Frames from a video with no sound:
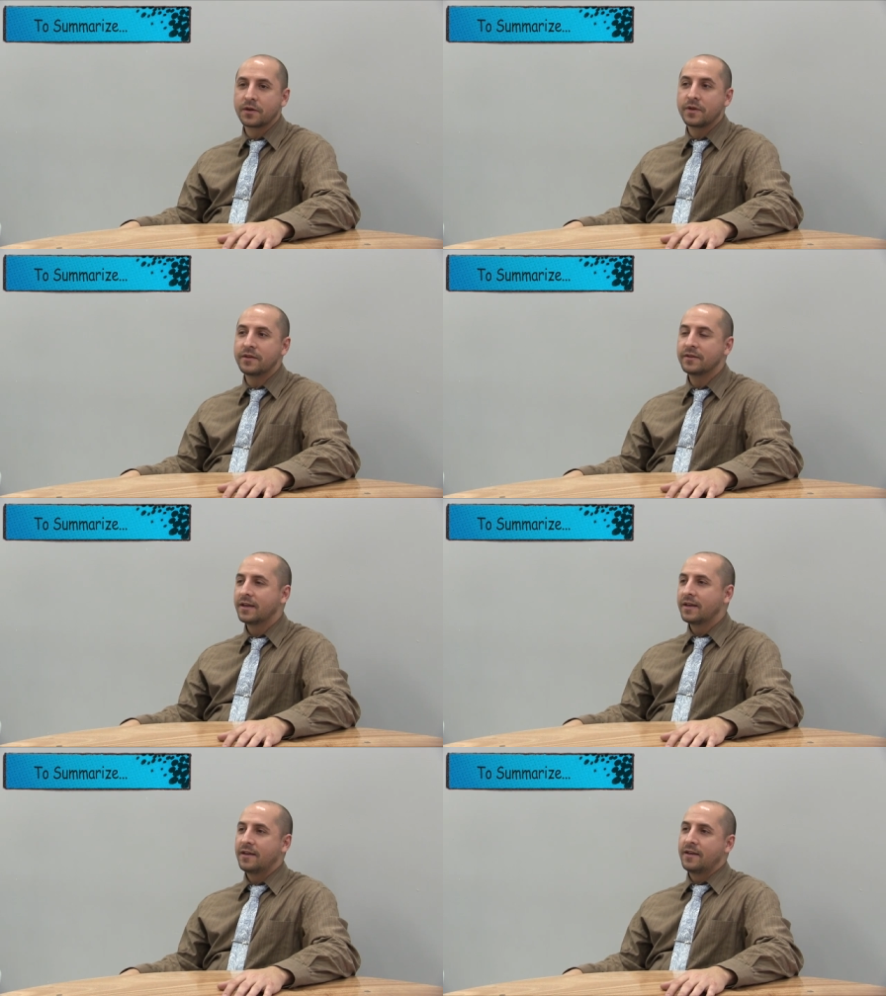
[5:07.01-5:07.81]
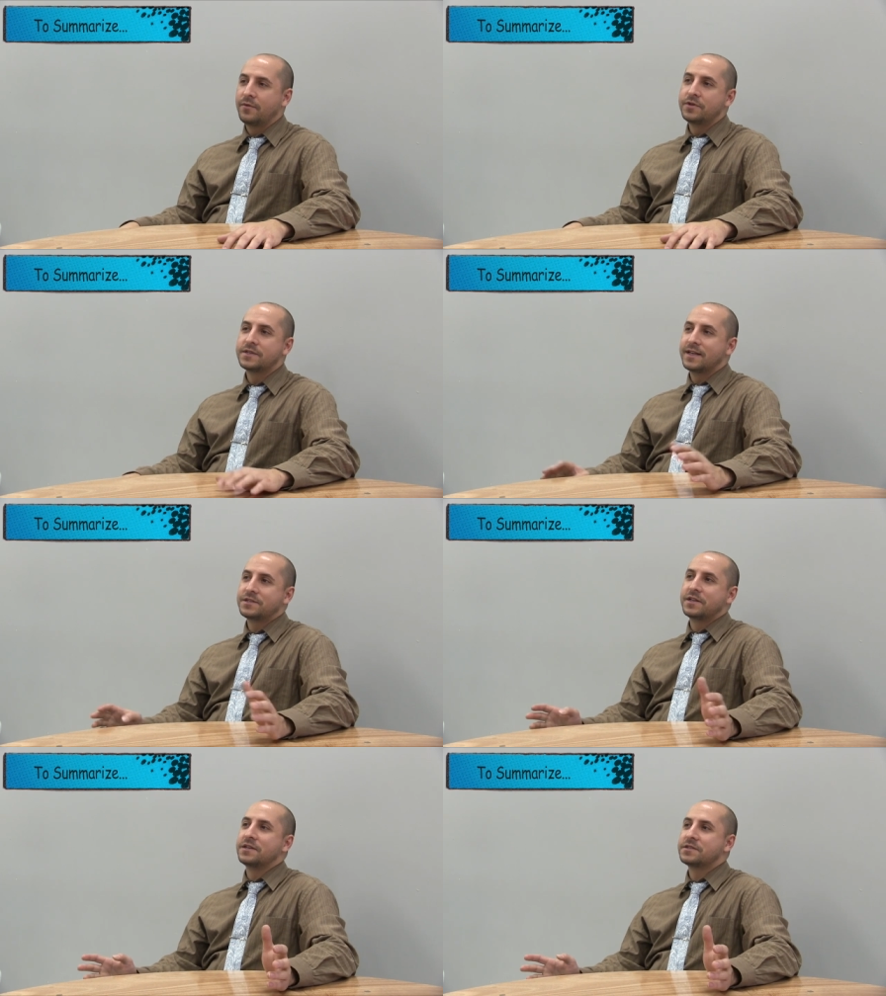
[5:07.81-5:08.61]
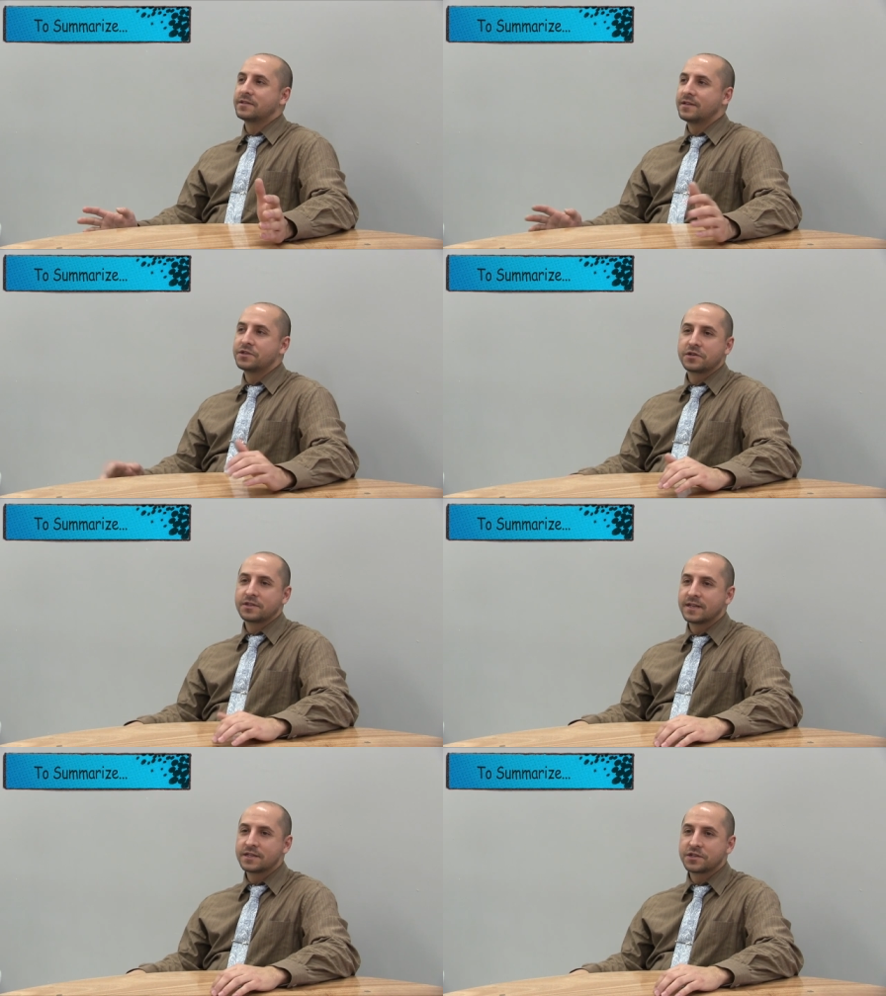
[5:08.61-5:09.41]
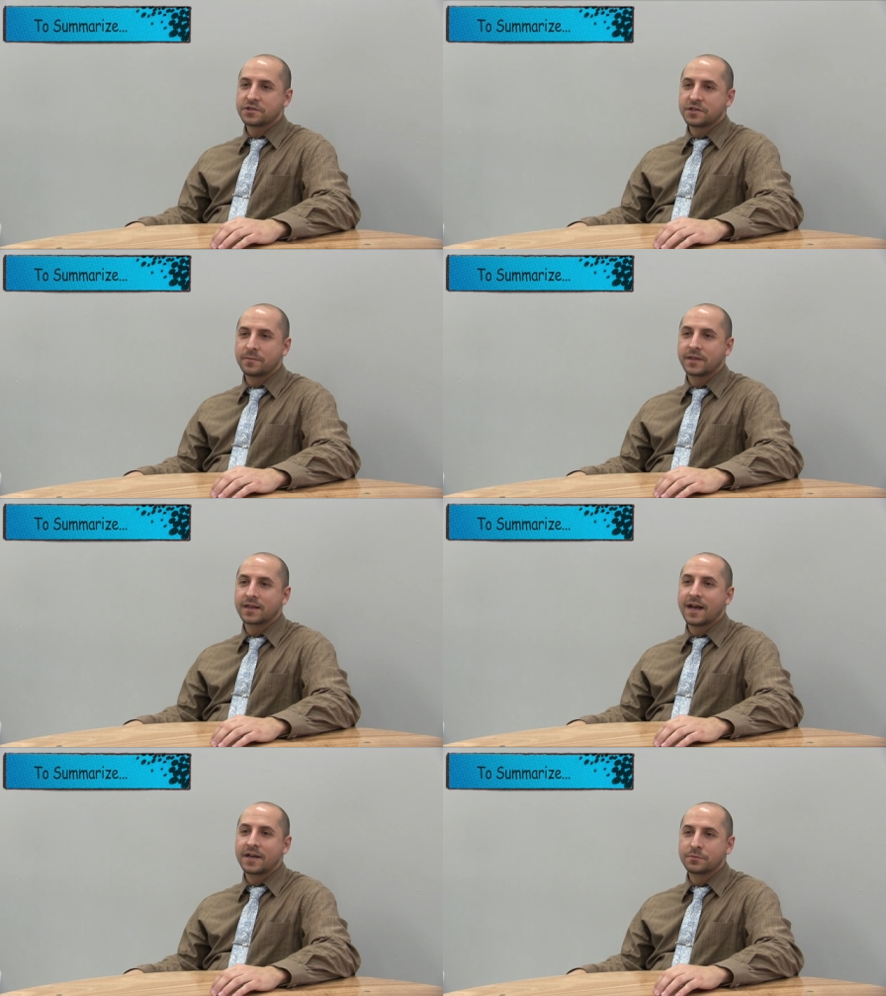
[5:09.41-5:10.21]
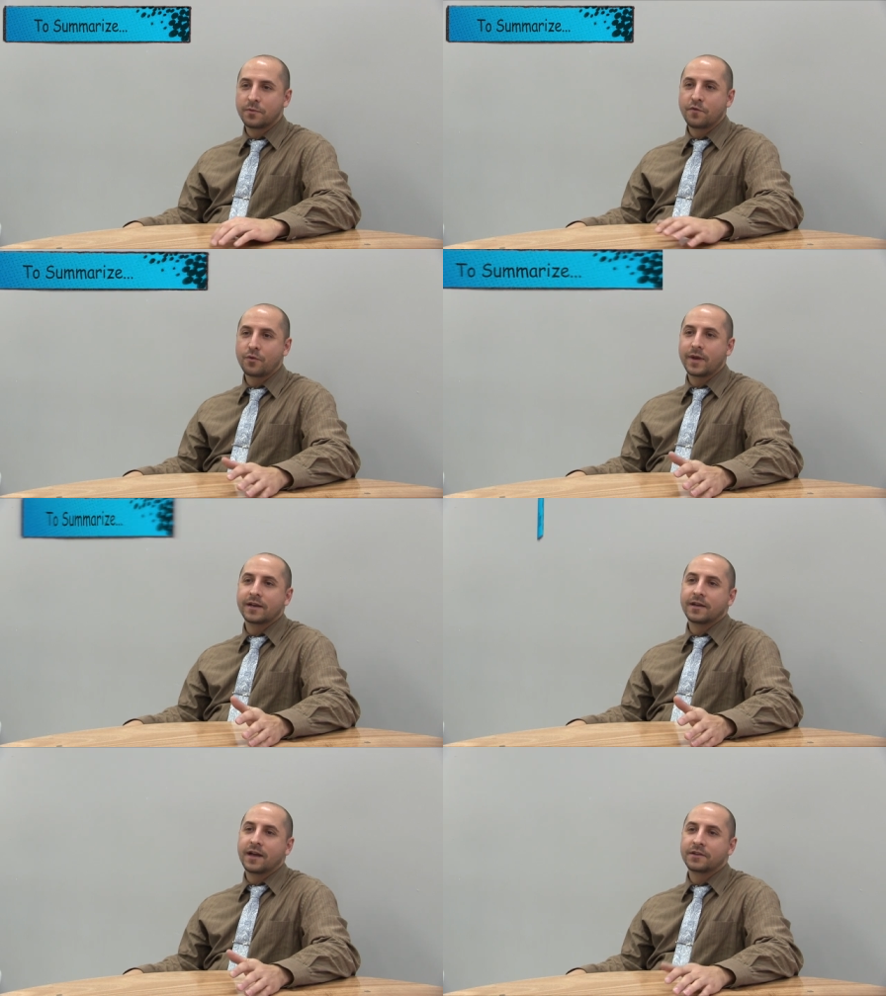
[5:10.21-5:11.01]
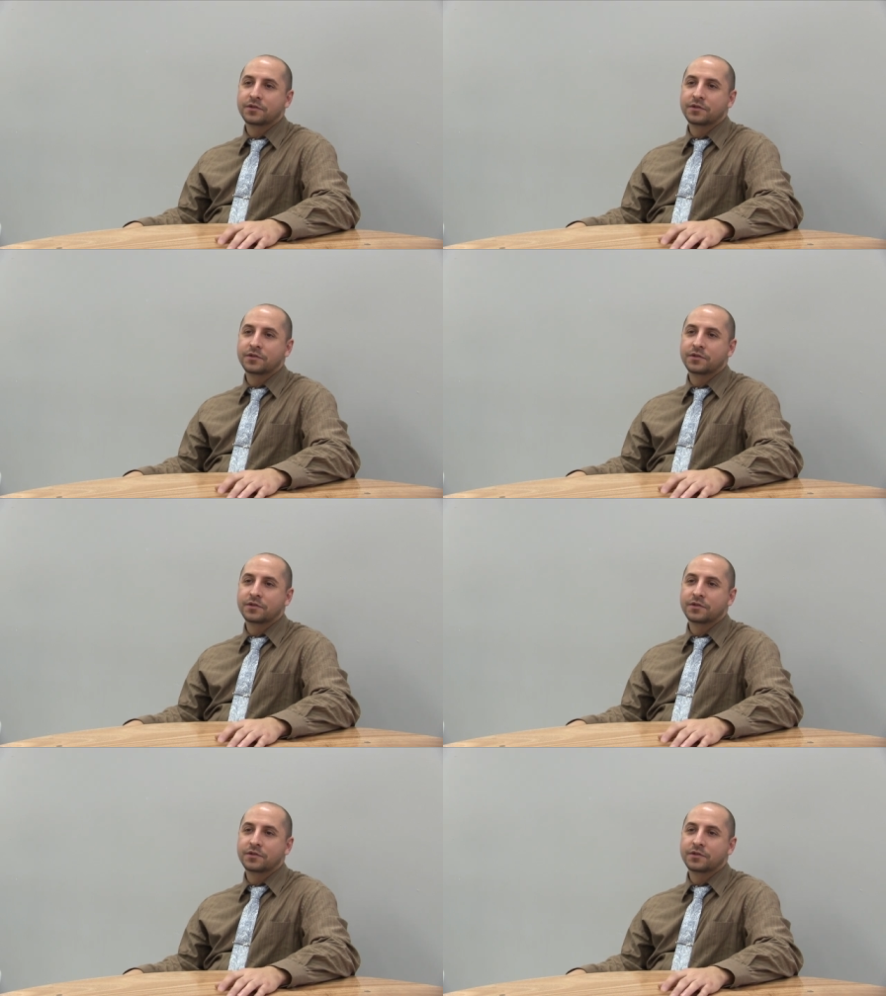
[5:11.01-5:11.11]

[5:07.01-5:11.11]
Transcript: Like we we used to teach digital citizenship in the classroom before we had a,